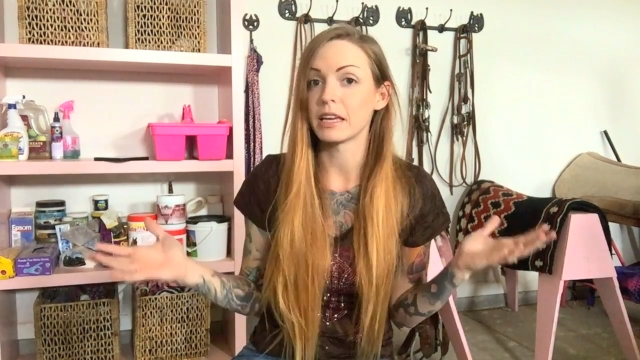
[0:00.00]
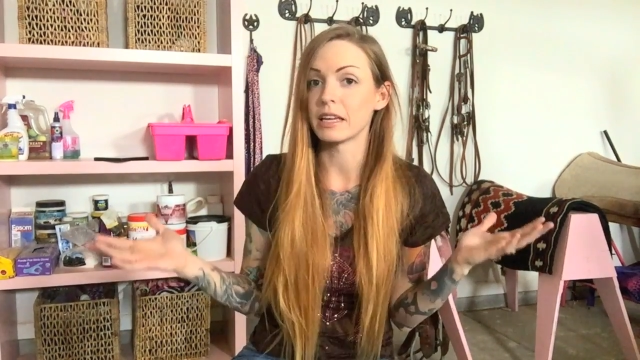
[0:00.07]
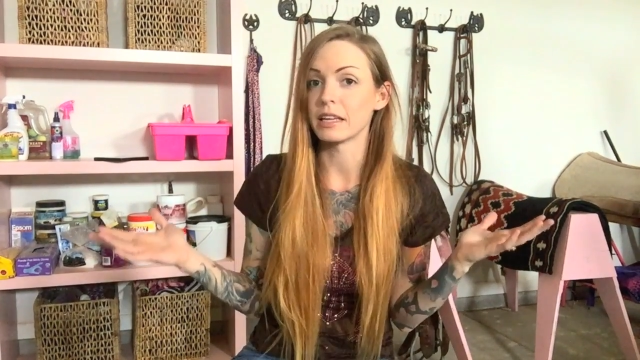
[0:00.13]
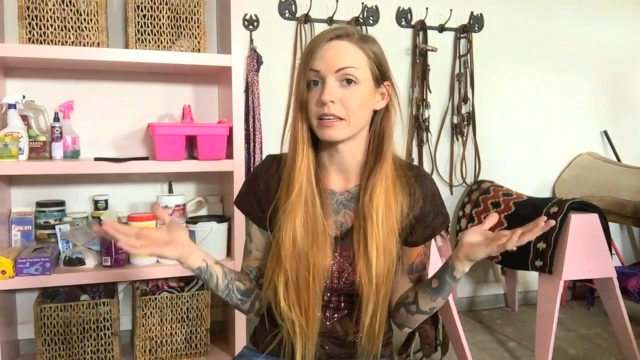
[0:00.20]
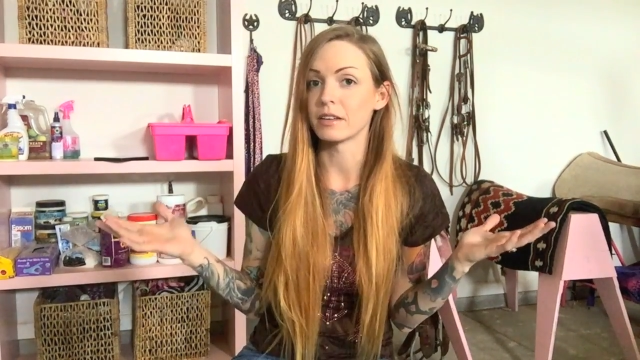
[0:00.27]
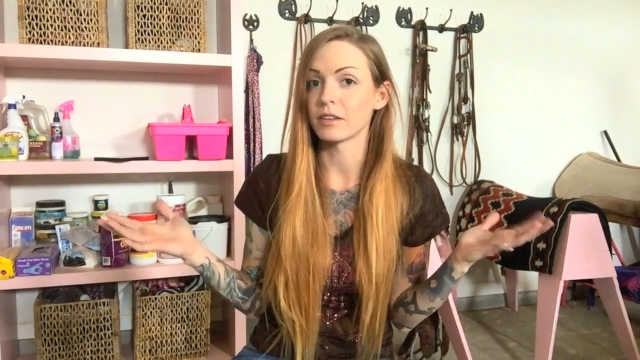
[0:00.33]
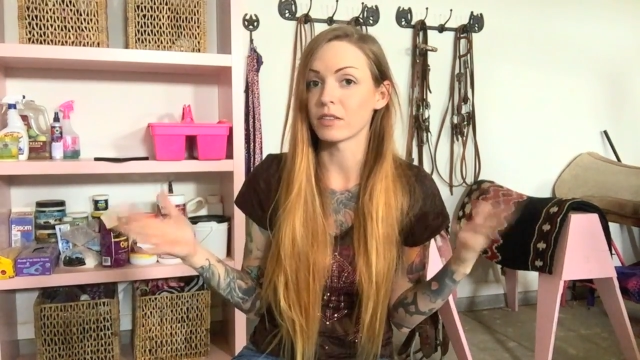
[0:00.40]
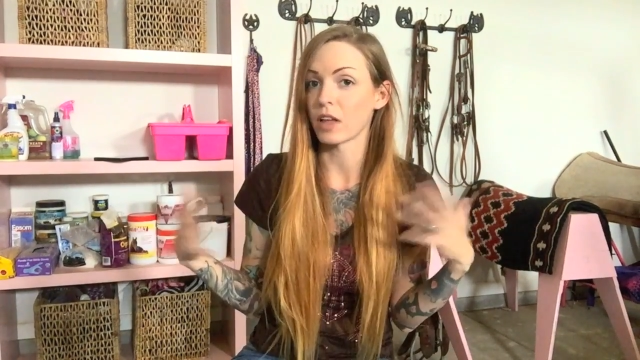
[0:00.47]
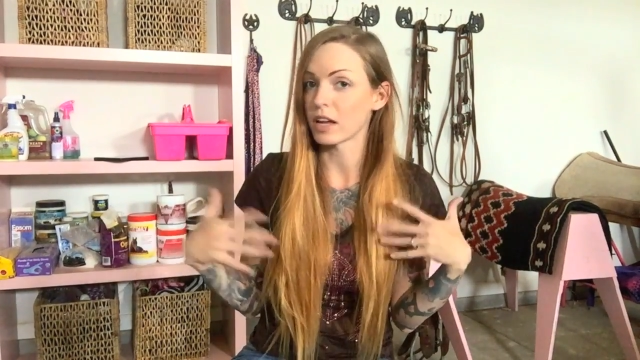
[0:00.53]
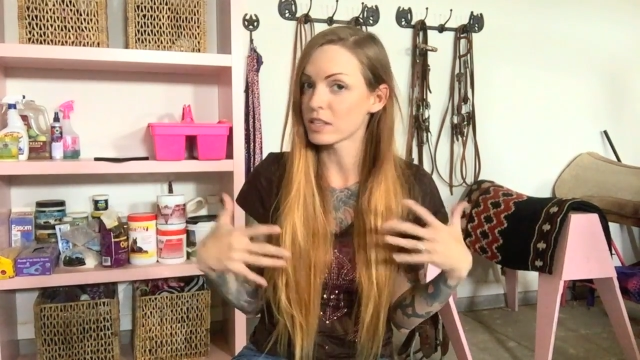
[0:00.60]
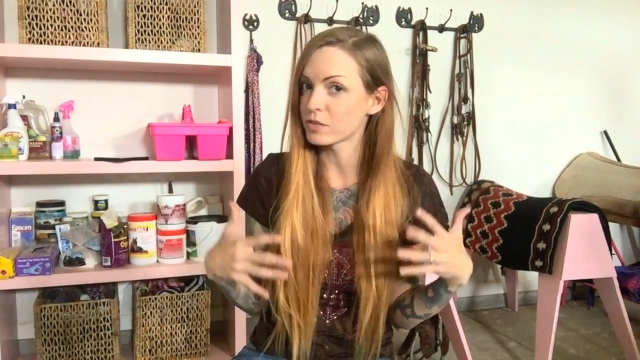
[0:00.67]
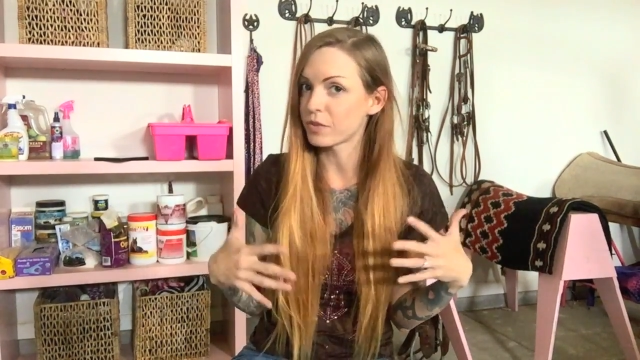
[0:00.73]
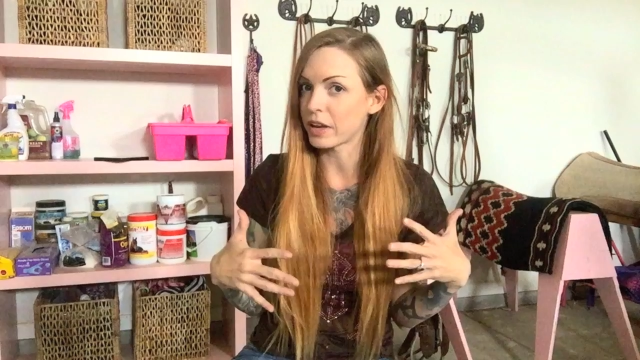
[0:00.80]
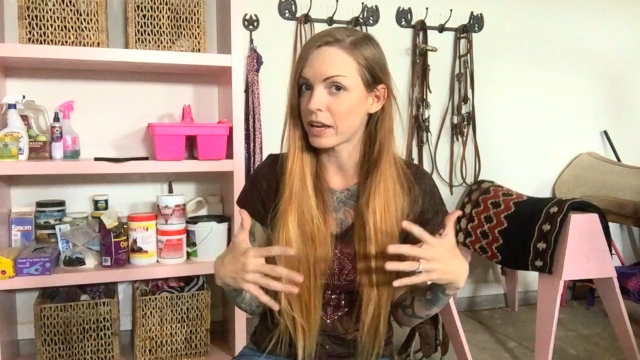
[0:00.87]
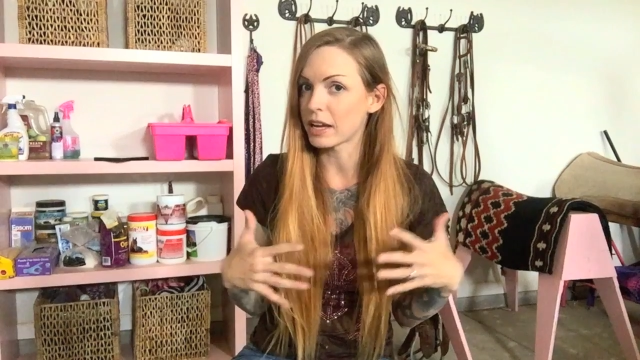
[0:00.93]
in
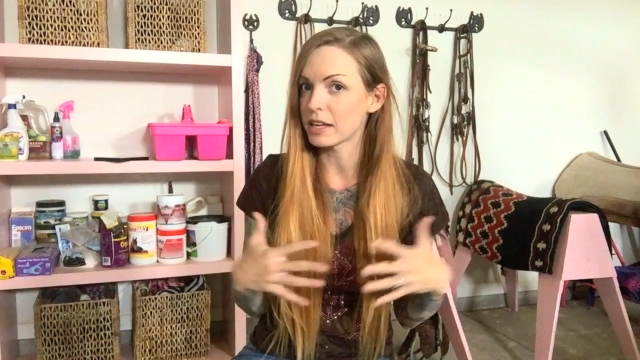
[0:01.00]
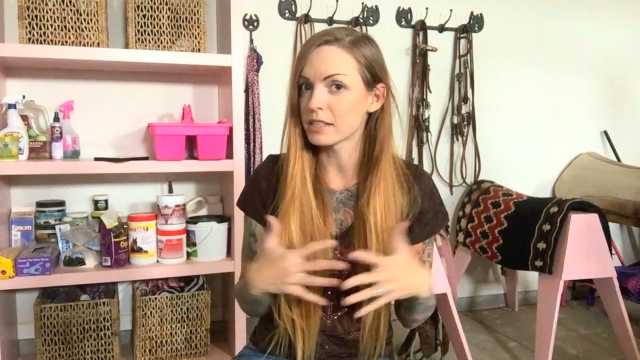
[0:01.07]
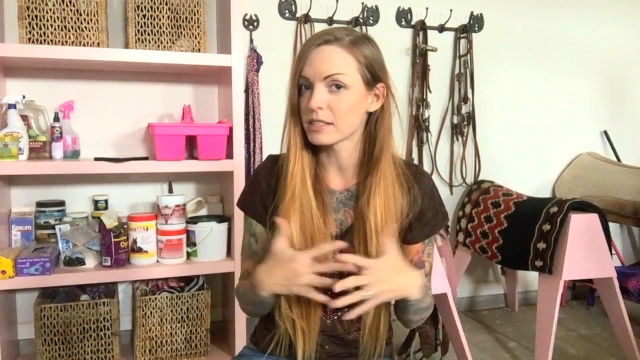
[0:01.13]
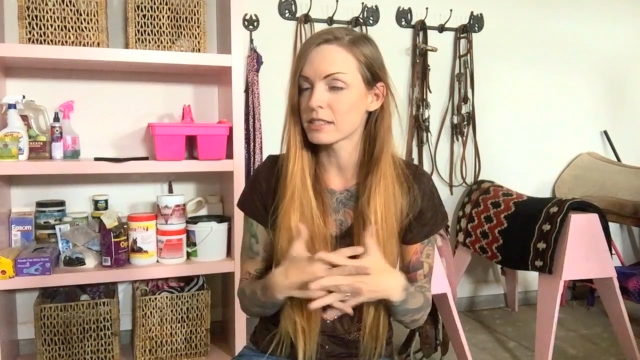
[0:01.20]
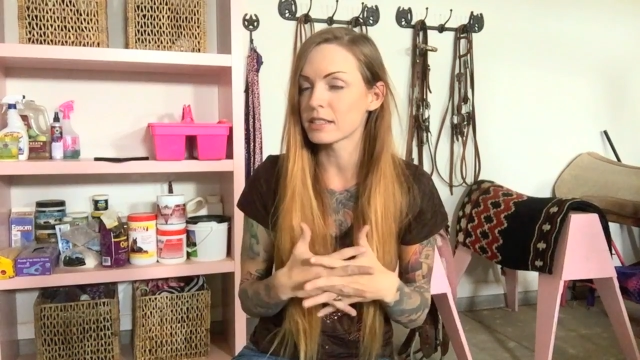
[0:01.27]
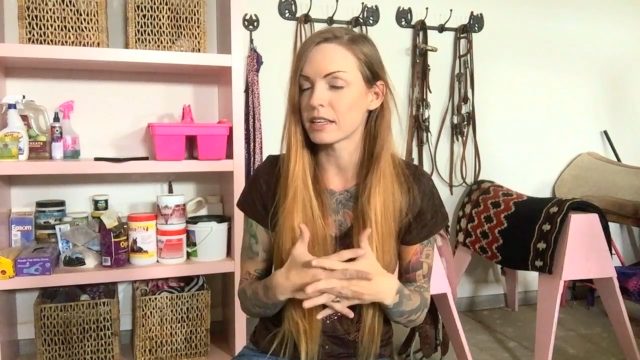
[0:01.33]
Las Vegas,